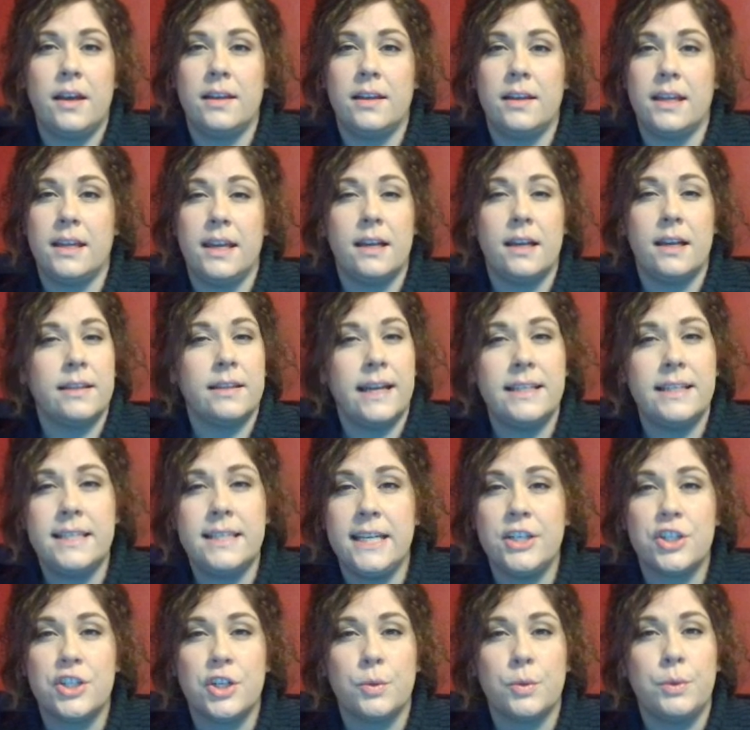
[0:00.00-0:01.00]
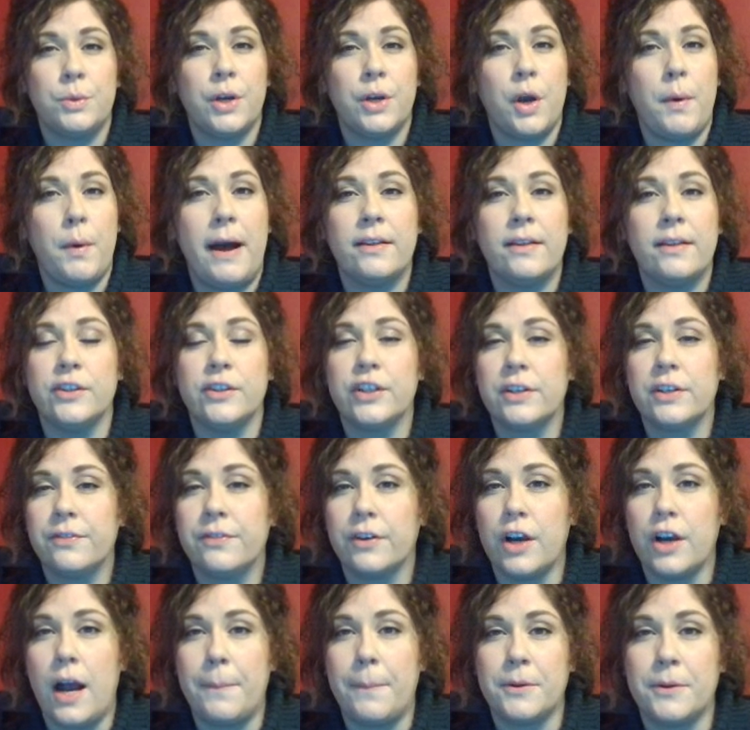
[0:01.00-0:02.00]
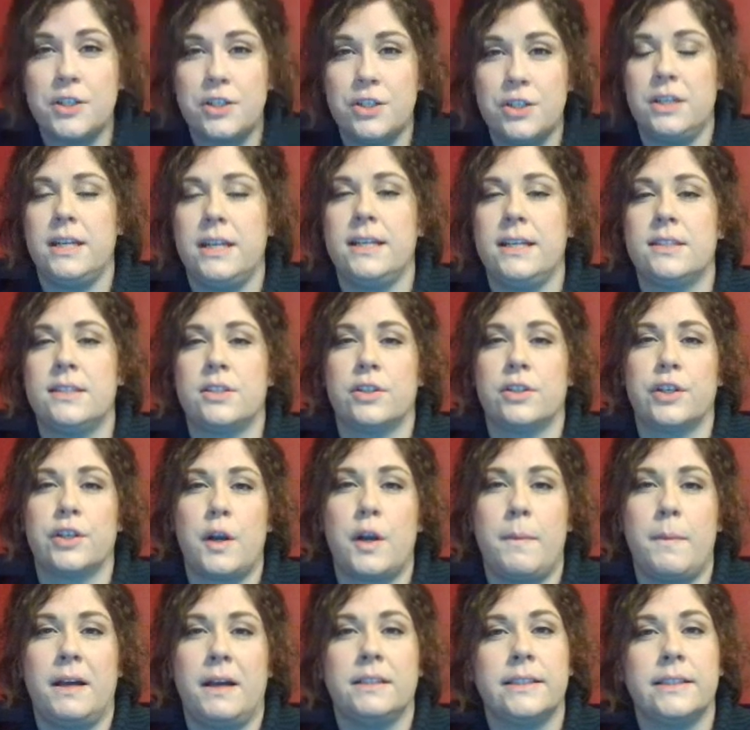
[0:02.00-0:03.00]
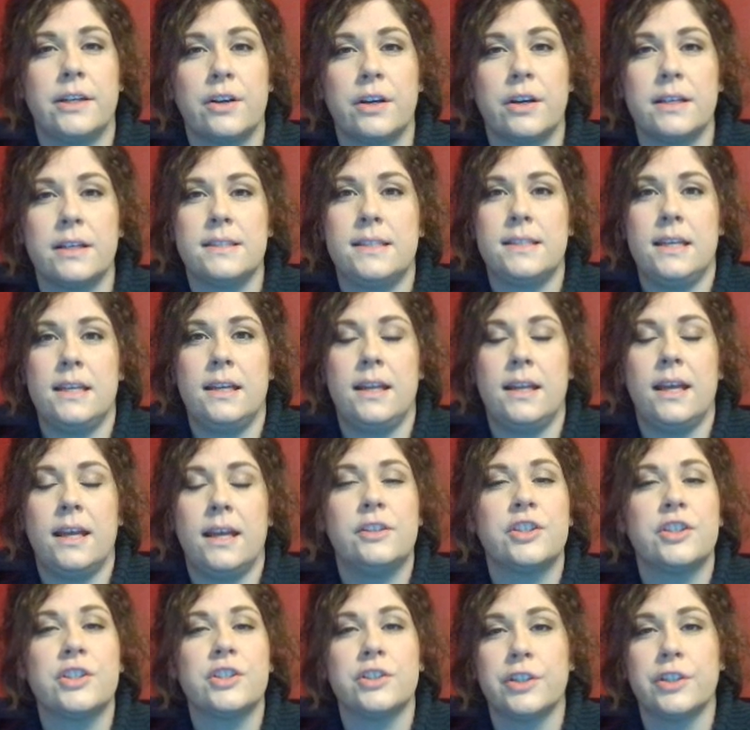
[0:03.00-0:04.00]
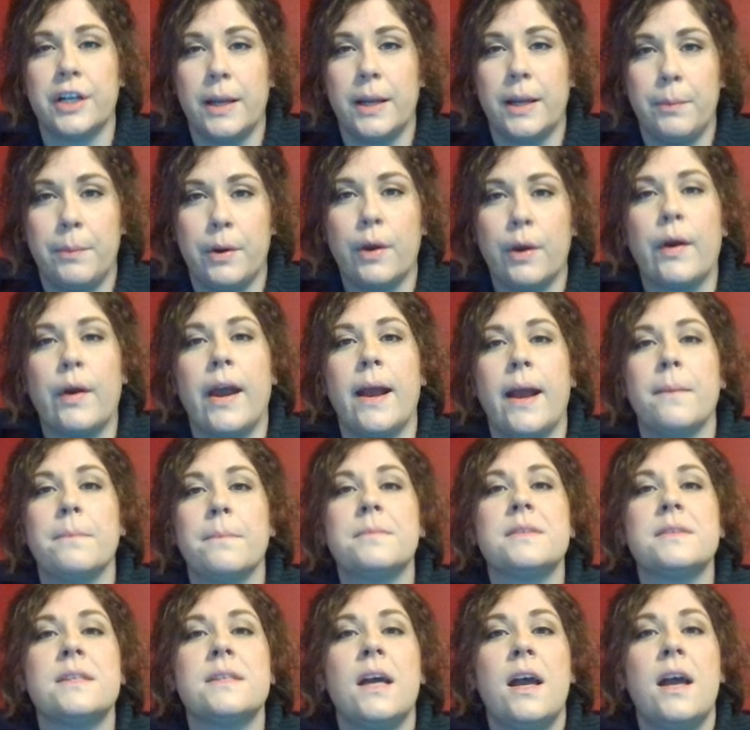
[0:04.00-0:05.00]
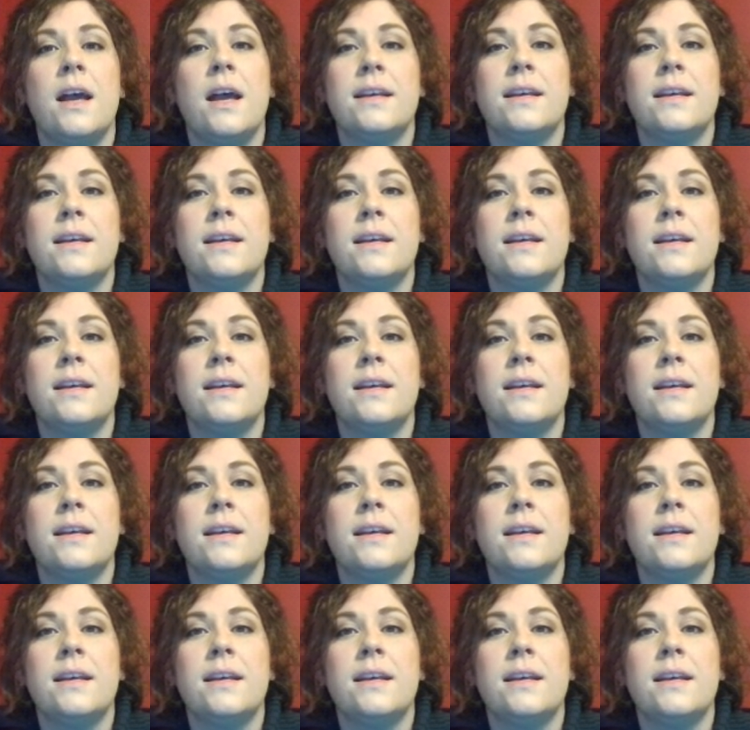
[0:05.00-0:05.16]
An ELA teacher will go out and look for opportunities to learn about literacy and English learning programs.